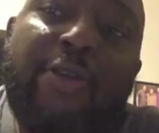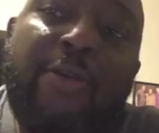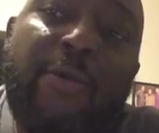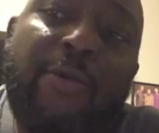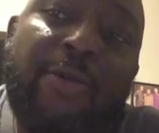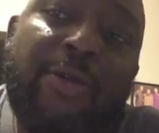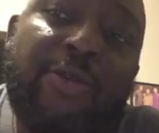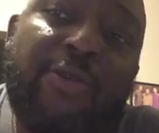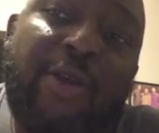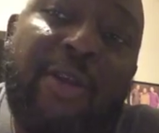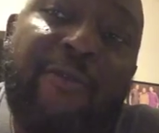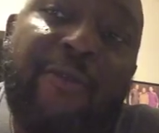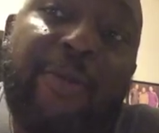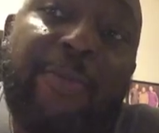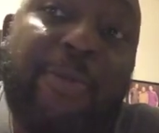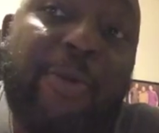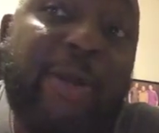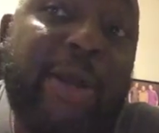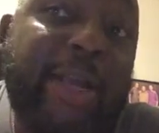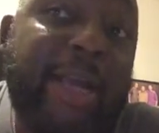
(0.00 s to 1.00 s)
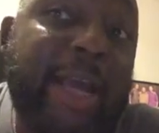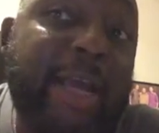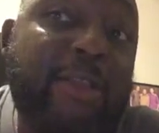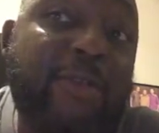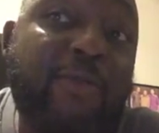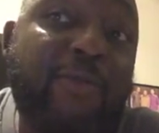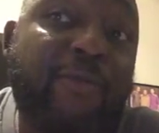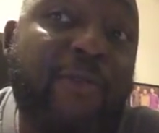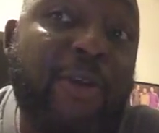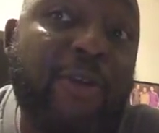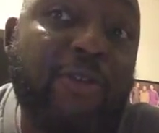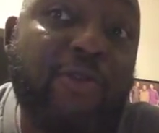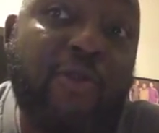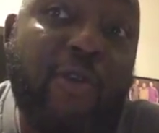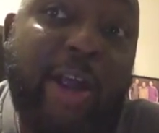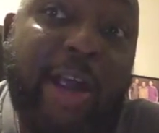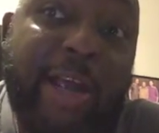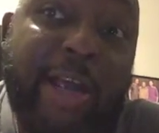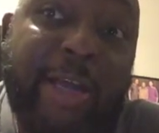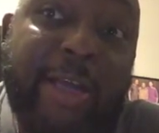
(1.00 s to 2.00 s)
you're doing it for pre-K through first
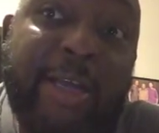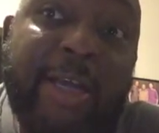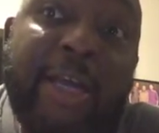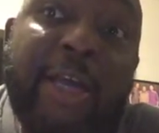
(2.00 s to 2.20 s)
grade,